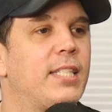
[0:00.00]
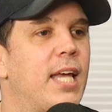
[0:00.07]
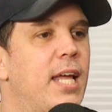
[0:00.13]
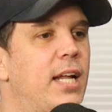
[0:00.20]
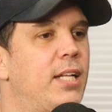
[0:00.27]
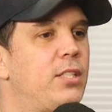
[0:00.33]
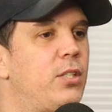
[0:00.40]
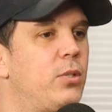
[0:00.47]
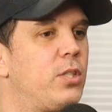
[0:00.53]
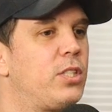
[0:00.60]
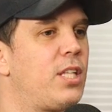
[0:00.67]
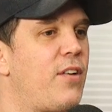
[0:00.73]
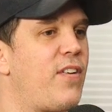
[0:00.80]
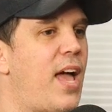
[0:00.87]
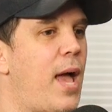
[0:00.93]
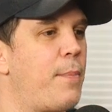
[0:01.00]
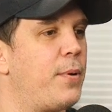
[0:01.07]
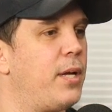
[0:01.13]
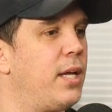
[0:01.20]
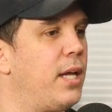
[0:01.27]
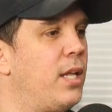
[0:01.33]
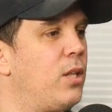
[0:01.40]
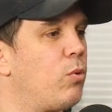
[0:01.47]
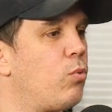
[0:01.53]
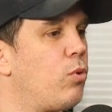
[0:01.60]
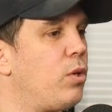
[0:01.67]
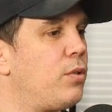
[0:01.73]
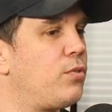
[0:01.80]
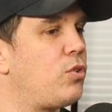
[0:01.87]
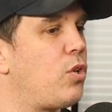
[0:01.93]
get into the stuff happening in the
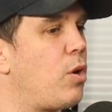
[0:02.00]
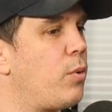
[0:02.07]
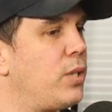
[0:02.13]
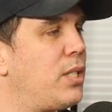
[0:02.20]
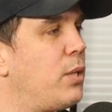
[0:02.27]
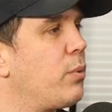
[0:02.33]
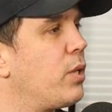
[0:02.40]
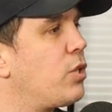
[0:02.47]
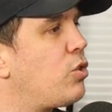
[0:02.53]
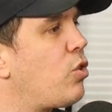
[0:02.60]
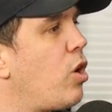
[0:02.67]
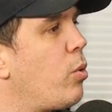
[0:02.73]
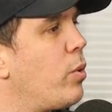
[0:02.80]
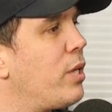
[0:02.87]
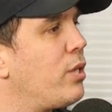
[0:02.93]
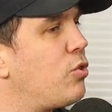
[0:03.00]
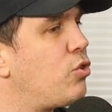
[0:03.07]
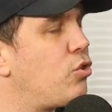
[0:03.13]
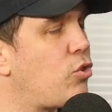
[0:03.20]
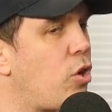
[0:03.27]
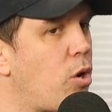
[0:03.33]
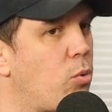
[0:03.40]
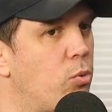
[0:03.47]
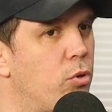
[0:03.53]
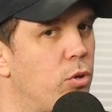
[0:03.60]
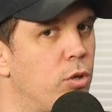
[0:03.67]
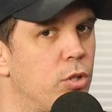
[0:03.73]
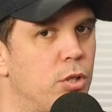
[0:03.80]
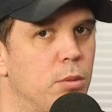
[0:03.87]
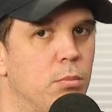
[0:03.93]
world of Star Wars here. We're going to start with Star Wars